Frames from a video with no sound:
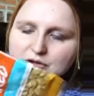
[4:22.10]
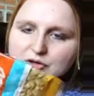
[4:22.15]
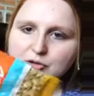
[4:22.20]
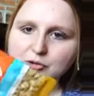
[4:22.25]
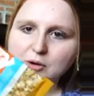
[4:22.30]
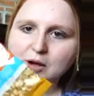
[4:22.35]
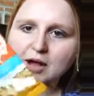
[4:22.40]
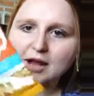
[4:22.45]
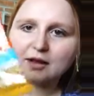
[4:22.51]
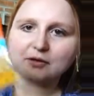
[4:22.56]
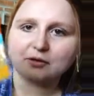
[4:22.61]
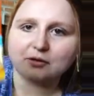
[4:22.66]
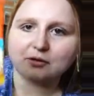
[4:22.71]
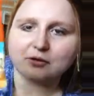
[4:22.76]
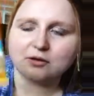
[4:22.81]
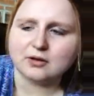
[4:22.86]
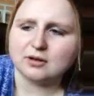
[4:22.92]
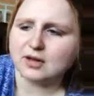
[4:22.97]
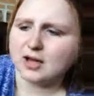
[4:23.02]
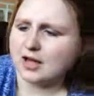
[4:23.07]
So I have,
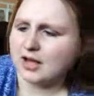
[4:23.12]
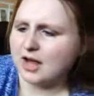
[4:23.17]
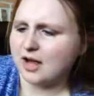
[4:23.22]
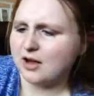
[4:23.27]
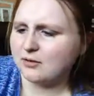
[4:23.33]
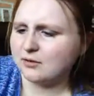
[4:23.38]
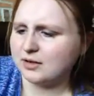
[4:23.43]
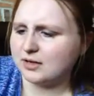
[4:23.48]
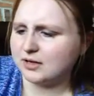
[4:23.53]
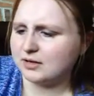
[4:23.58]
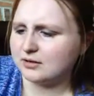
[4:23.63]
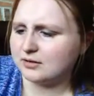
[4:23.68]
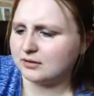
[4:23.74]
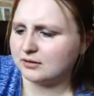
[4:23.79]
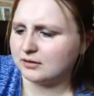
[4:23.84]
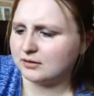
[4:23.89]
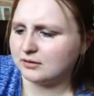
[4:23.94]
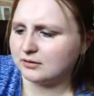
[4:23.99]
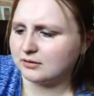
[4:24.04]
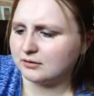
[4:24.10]
how can
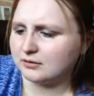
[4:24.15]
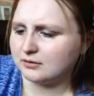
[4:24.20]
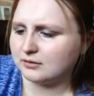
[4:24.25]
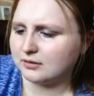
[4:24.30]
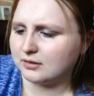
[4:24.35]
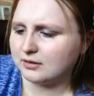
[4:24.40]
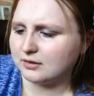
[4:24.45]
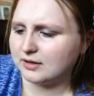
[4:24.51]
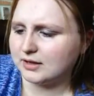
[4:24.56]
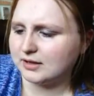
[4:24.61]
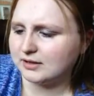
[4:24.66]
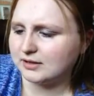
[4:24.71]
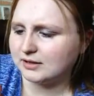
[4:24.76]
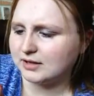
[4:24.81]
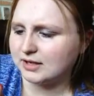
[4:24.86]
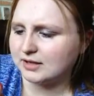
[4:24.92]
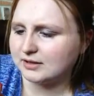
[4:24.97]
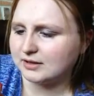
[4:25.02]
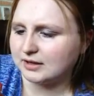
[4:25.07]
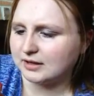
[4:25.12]
this
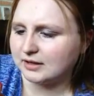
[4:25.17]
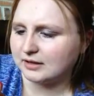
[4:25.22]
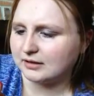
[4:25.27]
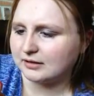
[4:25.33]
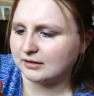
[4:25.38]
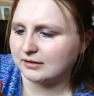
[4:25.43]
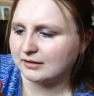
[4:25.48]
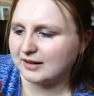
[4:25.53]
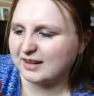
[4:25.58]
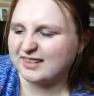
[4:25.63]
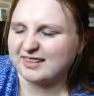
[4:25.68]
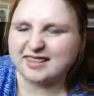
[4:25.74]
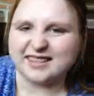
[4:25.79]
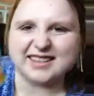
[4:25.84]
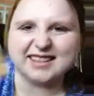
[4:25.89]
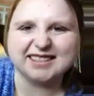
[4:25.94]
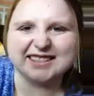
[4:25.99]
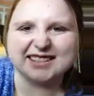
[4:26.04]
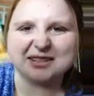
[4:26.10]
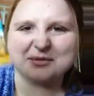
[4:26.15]
taste like, I don't know,
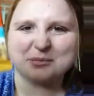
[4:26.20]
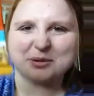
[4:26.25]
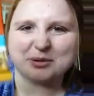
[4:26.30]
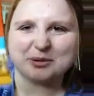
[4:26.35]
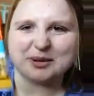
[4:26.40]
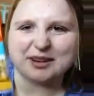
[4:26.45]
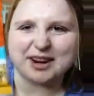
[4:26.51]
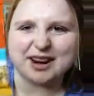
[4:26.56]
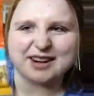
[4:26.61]
that's going to be weird.